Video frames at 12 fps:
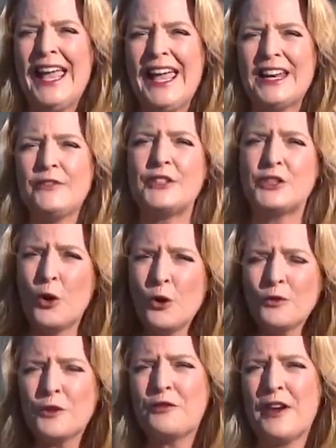and if it's
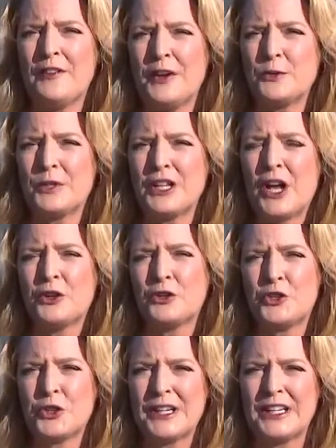over $500,
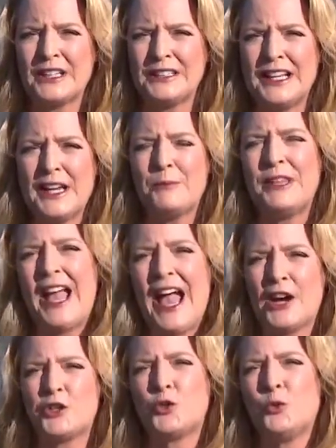you're going to claim the
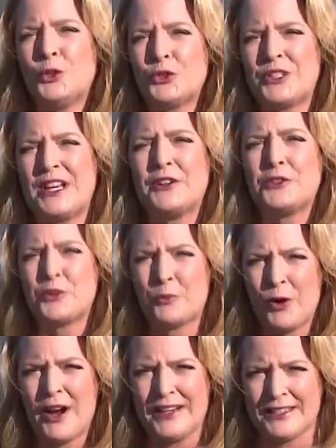actual sales
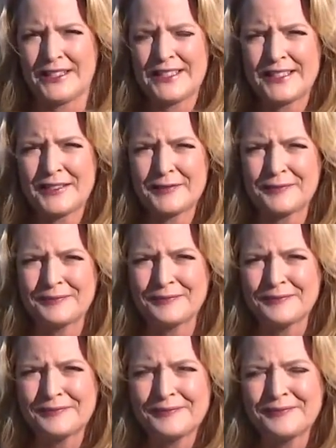price.
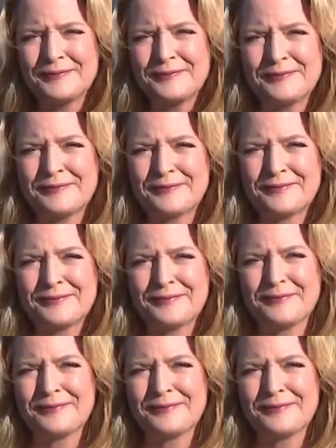All right, so Heather,